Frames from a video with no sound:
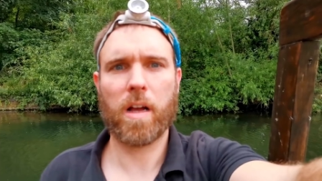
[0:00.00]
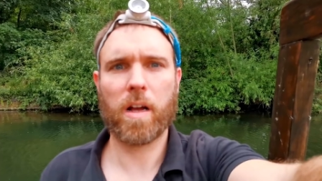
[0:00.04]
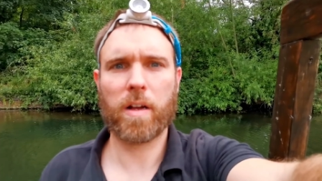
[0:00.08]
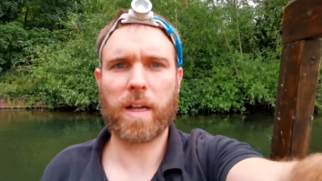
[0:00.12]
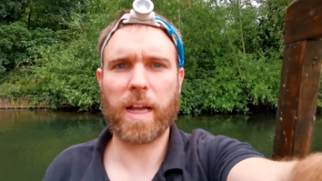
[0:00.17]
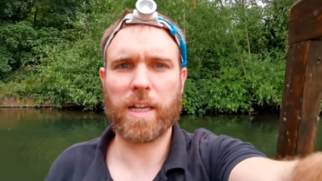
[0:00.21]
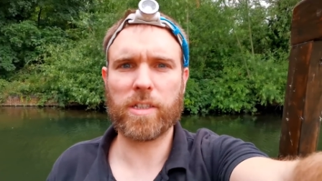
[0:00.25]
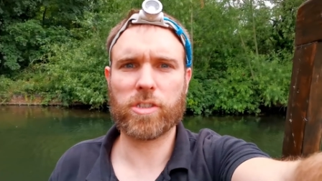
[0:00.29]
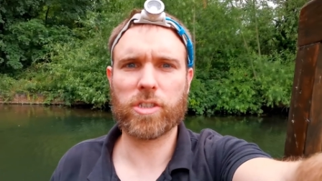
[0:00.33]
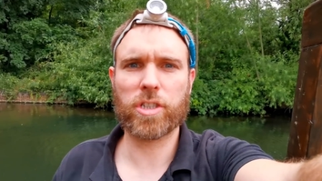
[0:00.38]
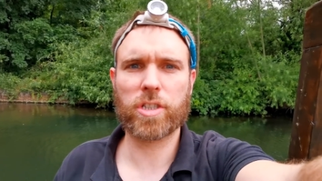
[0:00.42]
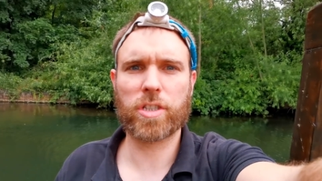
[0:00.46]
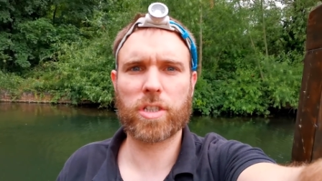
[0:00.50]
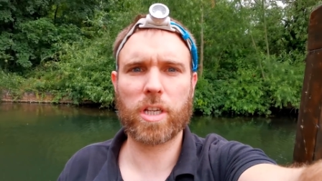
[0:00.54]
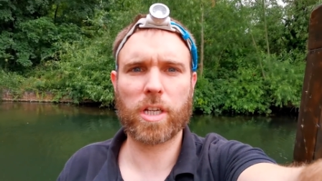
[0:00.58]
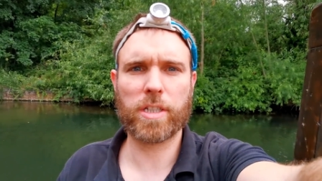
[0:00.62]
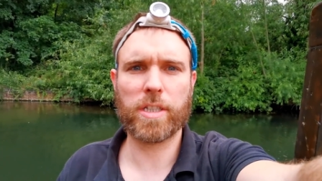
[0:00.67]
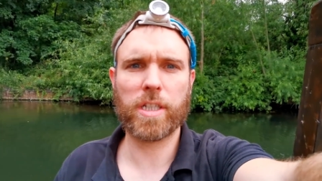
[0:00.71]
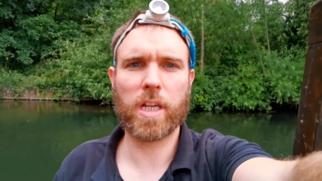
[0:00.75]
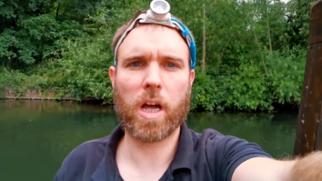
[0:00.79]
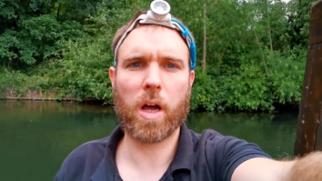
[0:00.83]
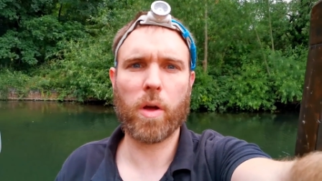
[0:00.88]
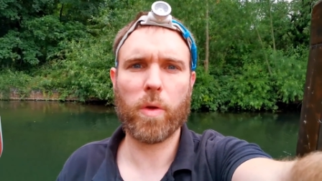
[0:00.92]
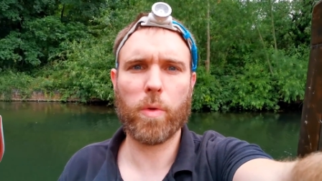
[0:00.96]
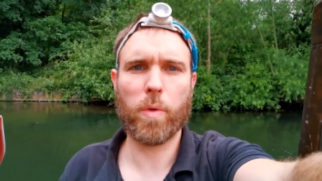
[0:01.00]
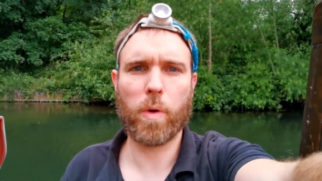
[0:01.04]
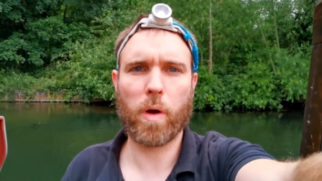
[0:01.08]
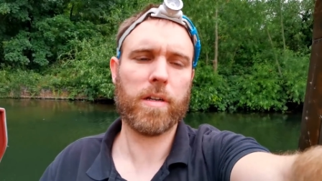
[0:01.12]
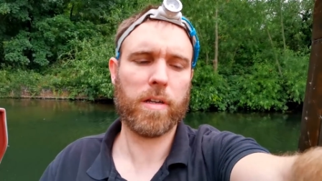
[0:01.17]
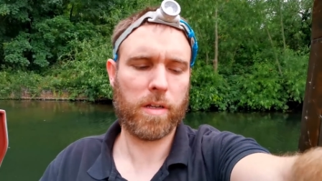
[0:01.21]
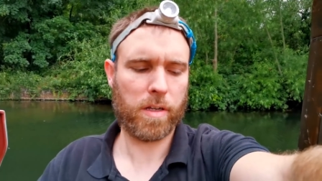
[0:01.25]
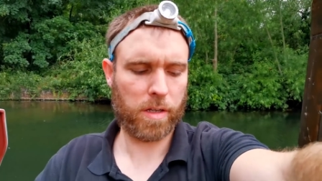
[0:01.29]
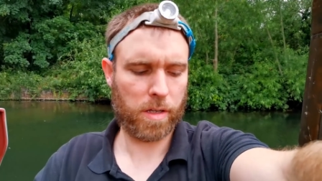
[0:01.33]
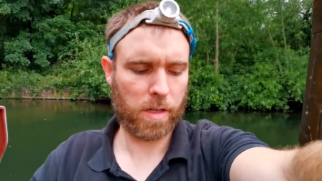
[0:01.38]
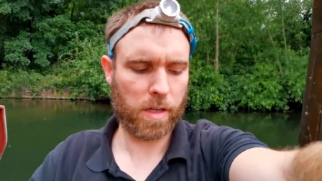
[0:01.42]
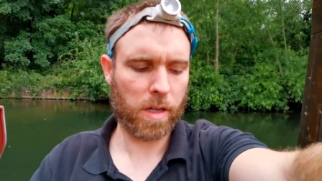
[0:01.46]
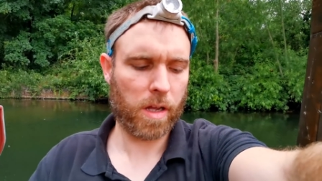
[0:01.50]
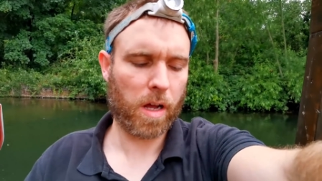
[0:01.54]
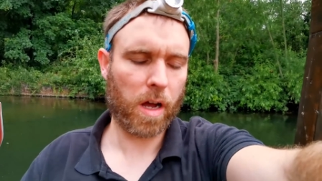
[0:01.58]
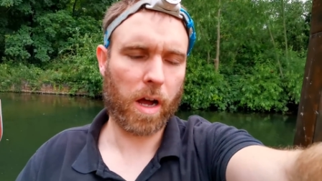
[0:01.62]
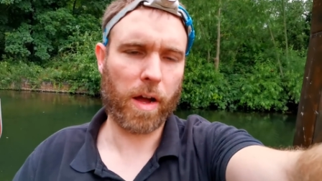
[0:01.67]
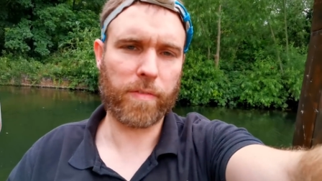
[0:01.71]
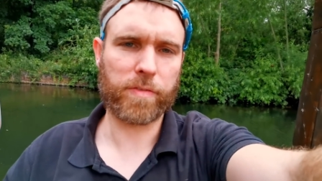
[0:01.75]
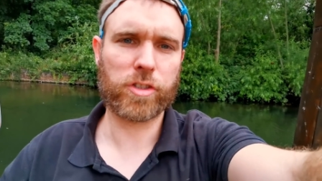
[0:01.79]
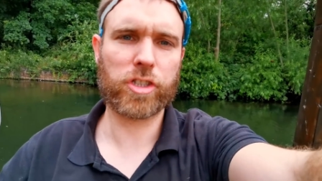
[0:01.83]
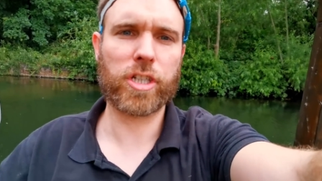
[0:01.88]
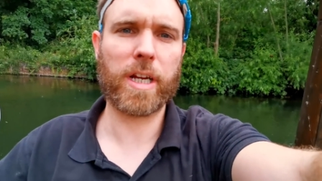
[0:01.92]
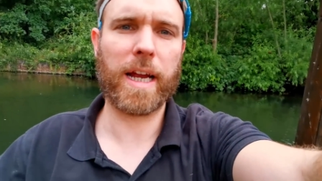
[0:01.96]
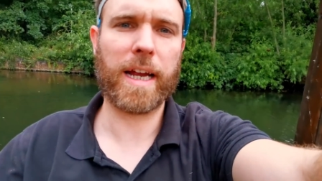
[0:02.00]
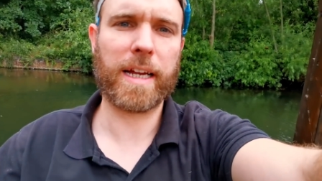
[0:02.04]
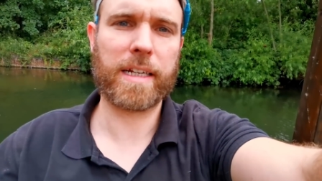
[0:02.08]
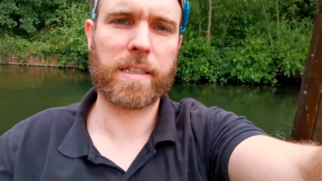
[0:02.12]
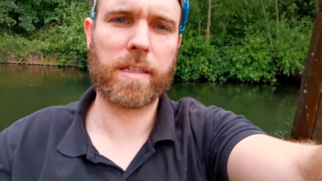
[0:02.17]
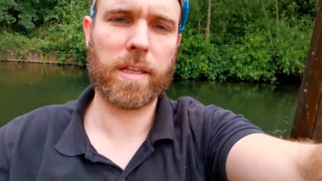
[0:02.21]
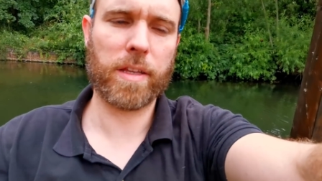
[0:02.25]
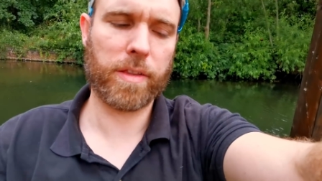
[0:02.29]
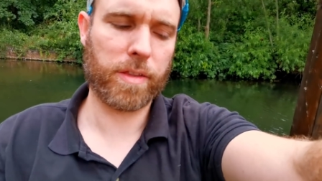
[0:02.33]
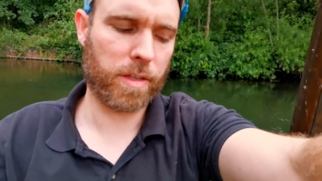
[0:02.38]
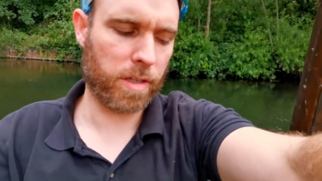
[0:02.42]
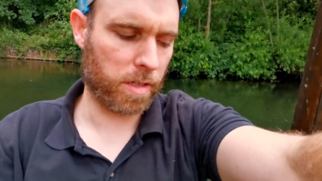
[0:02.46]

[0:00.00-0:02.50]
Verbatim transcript: Okay, just so you know, I've checked that